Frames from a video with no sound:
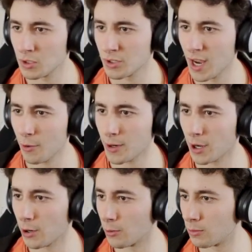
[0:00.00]
There we
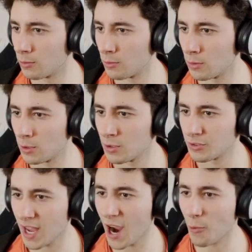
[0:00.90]
go.
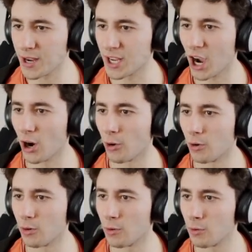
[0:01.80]
There we go.
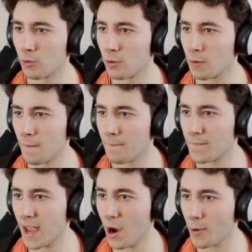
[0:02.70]

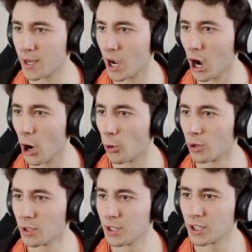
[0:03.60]
There we go.
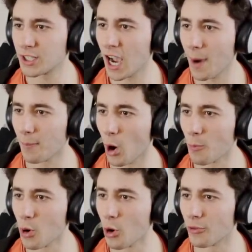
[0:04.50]
Combo
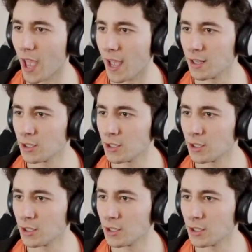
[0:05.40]
move that.